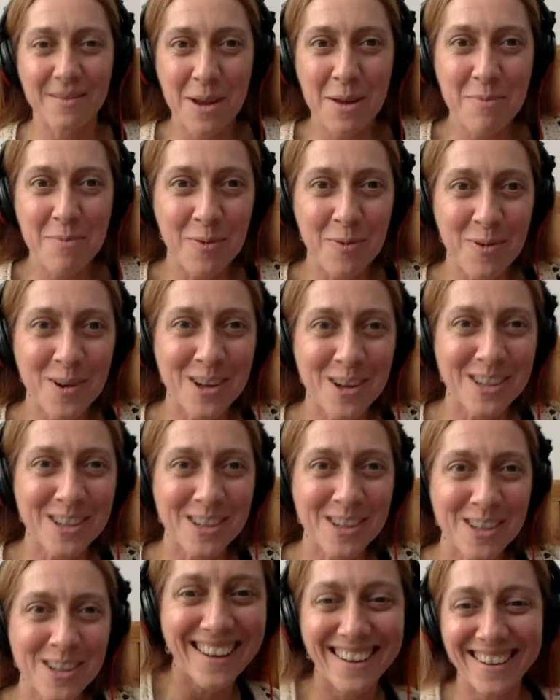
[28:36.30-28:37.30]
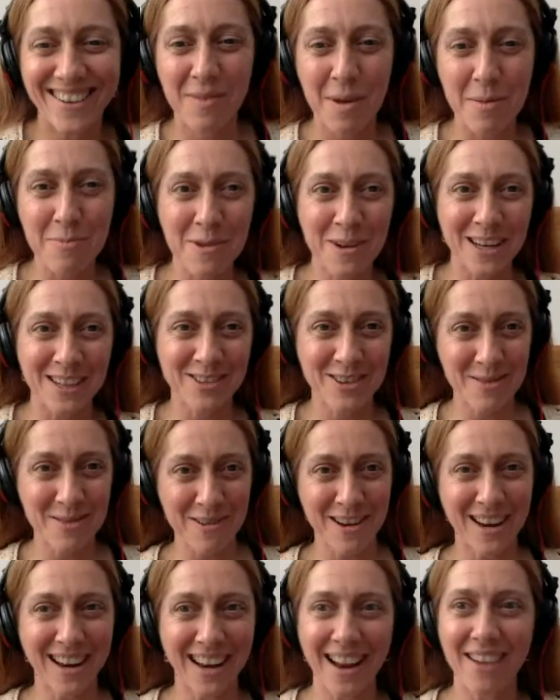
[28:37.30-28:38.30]
The people watching, people
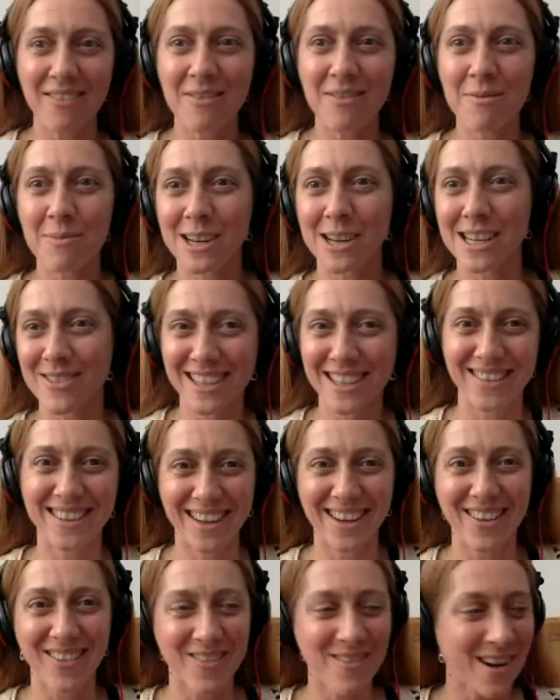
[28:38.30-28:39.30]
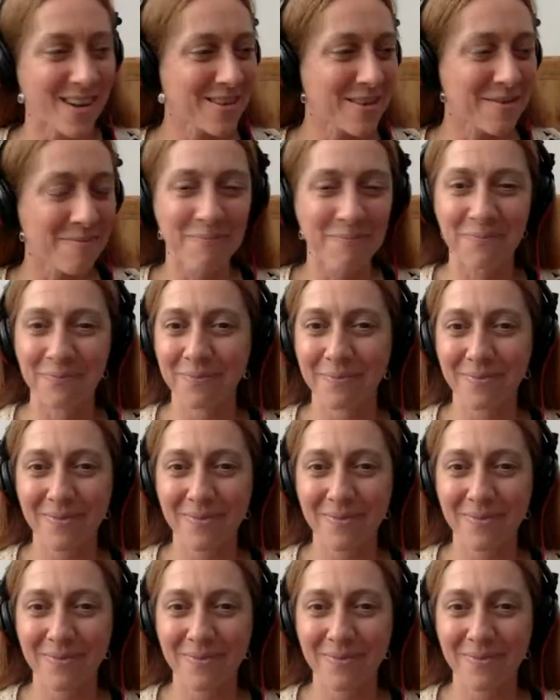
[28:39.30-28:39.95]
contributing. Everybody's welcome.